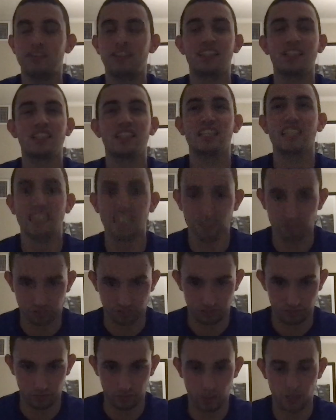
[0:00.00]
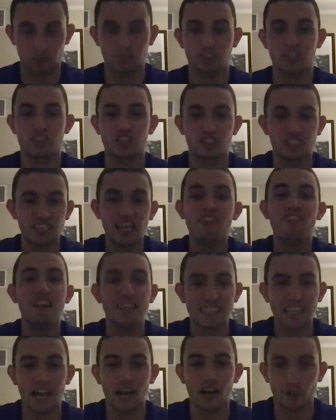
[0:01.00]
Leave.
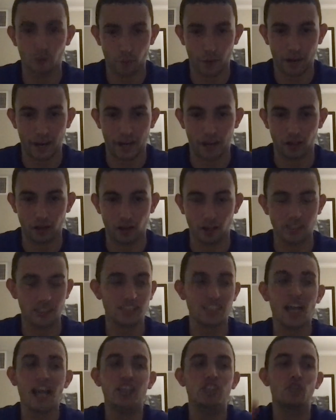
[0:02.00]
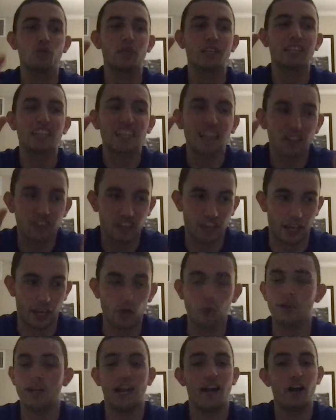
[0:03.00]
DFA Tyler Wade. Right, this guy is doing nothing. I
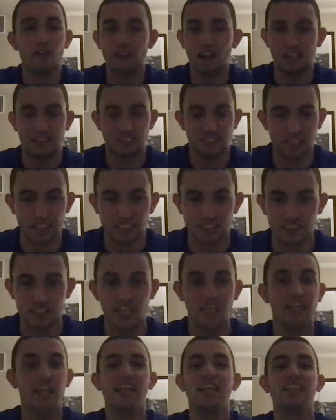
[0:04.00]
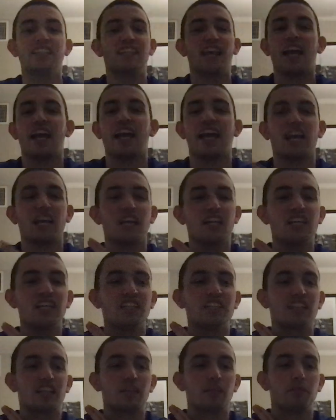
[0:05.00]
don't care how fast he is. He is
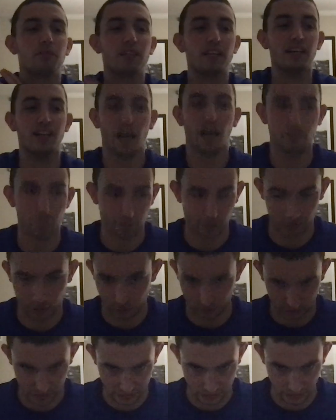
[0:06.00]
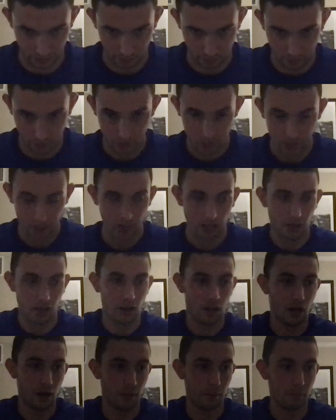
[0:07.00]
a complete liability on this team.
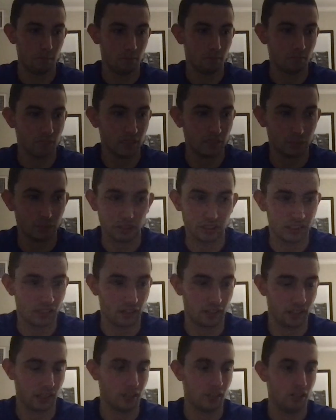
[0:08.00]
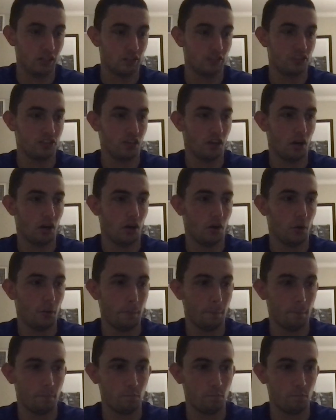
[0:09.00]
He brings nothing. So,